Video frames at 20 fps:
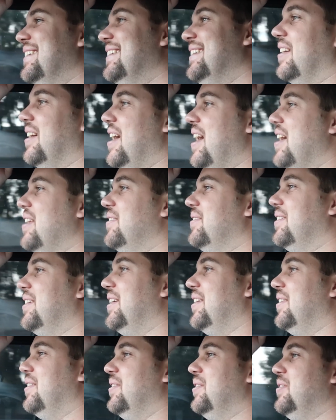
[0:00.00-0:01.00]
Great.
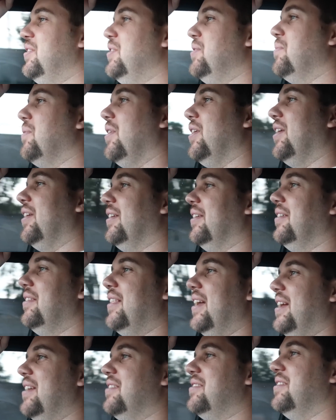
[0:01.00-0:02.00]
You did you great.
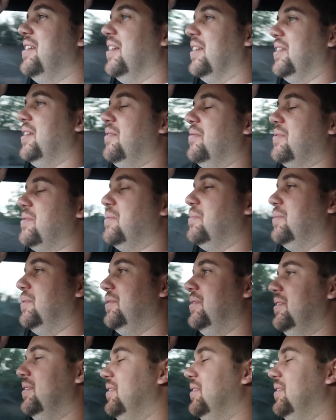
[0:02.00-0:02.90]
Are. That is not comfortable.